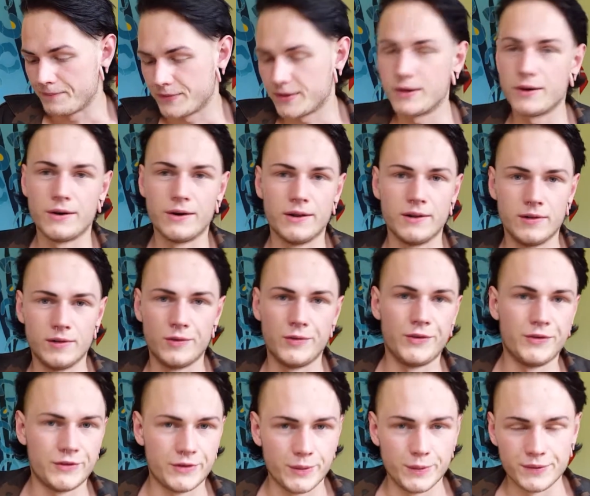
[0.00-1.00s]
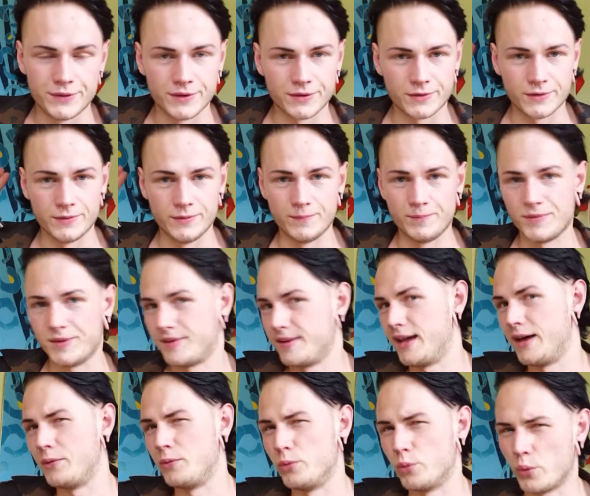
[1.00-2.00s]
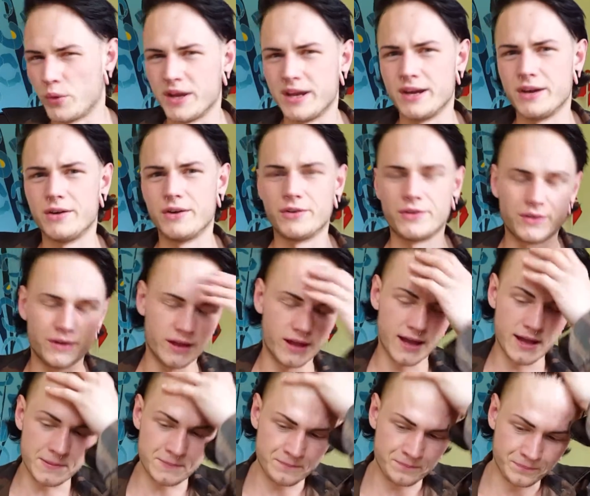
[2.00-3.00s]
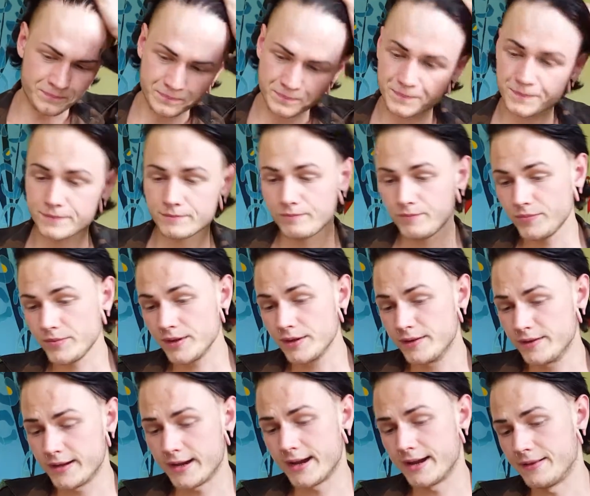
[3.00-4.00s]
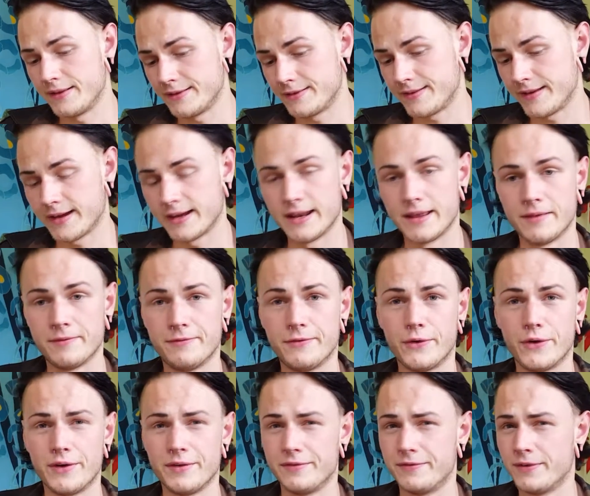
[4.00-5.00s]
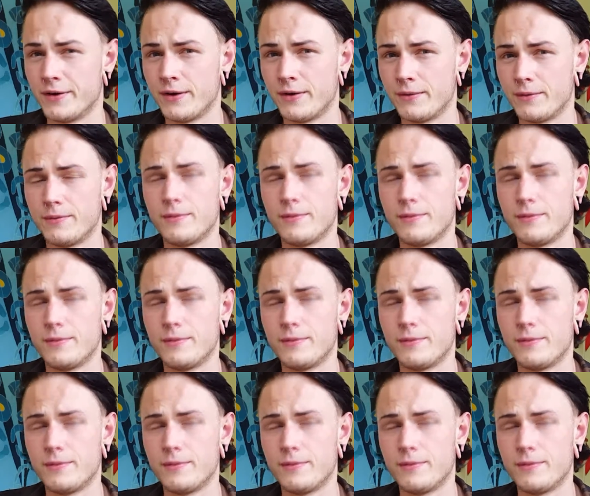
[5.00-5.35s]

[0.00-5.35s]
Carl just said it doesn't sound weird. Yeah, let's take it at 45.